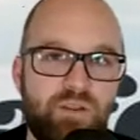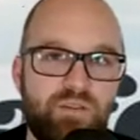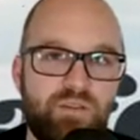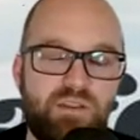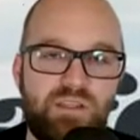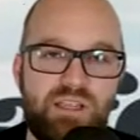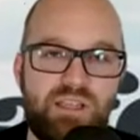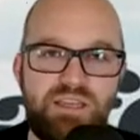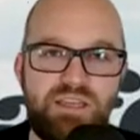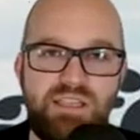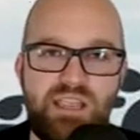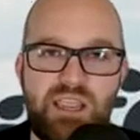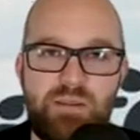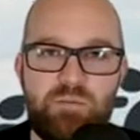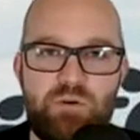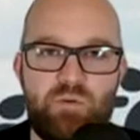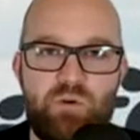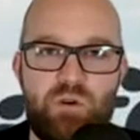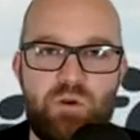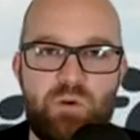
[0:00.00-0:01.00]
the late game
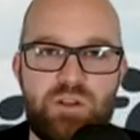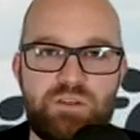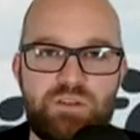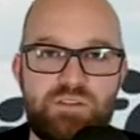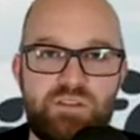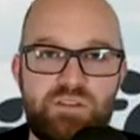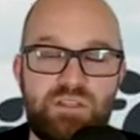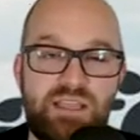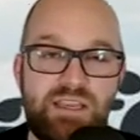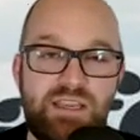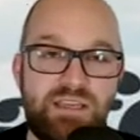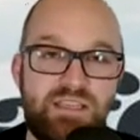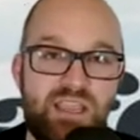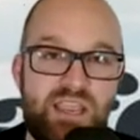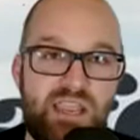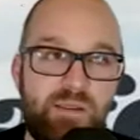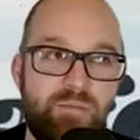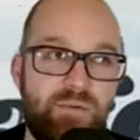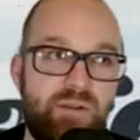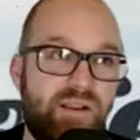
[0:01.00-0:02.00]
heroics, the late
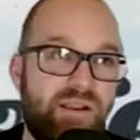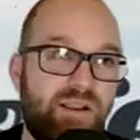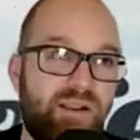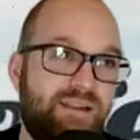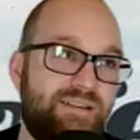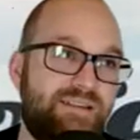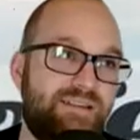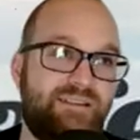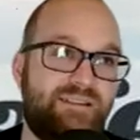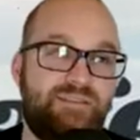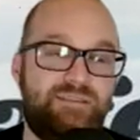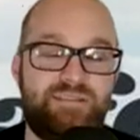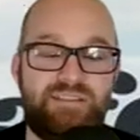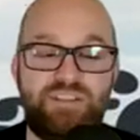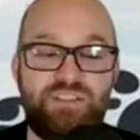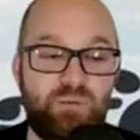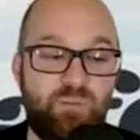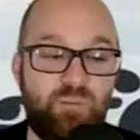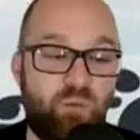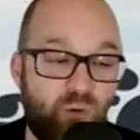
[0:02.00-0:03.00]
game
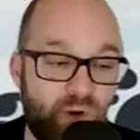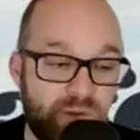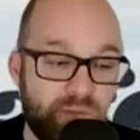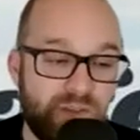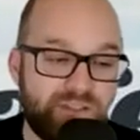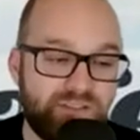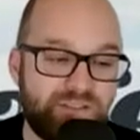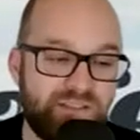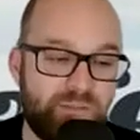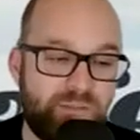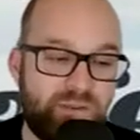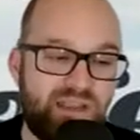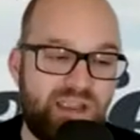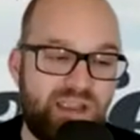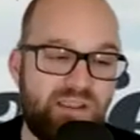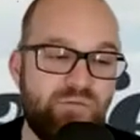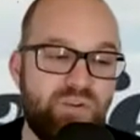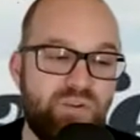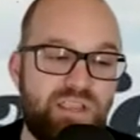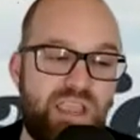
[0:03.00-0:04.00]
disappointments. I mean,
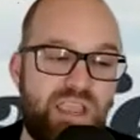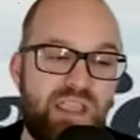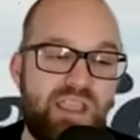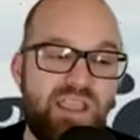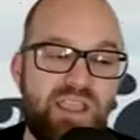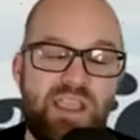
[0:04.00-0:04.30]
every game.